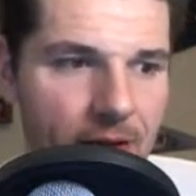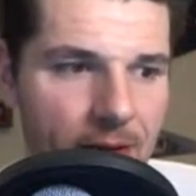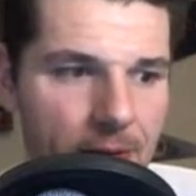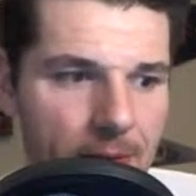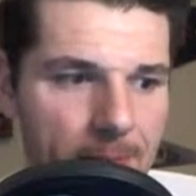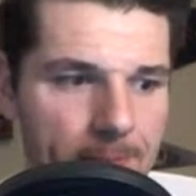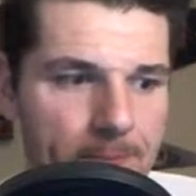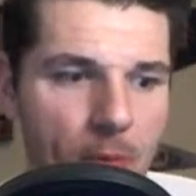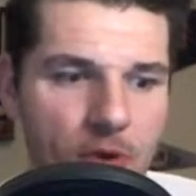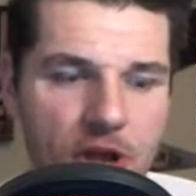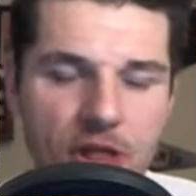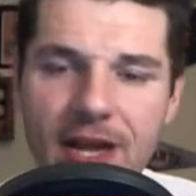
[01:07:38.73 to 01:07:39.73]
when you look at his
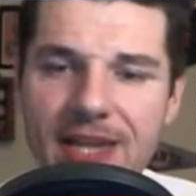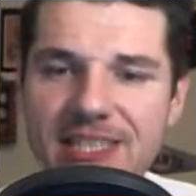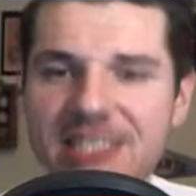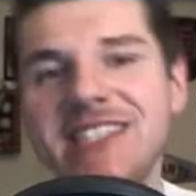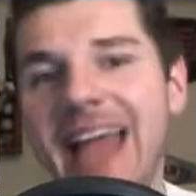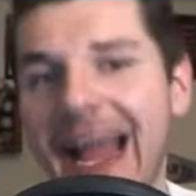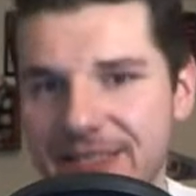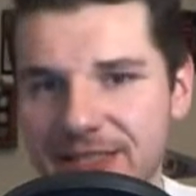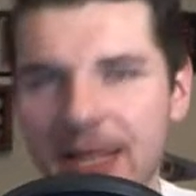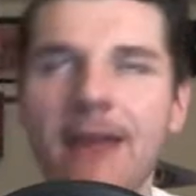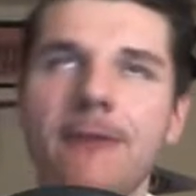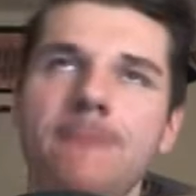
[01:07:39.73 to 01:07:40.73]
stats, like
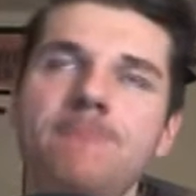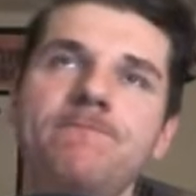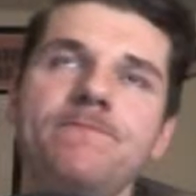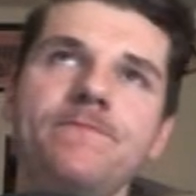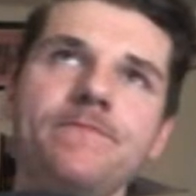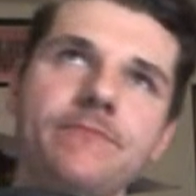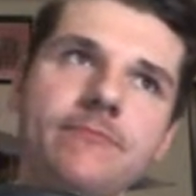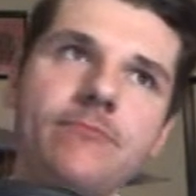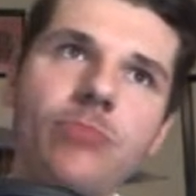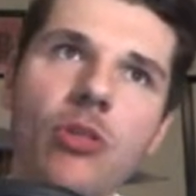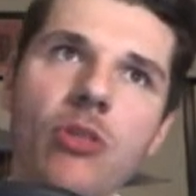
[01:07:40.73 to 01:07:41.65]
there's a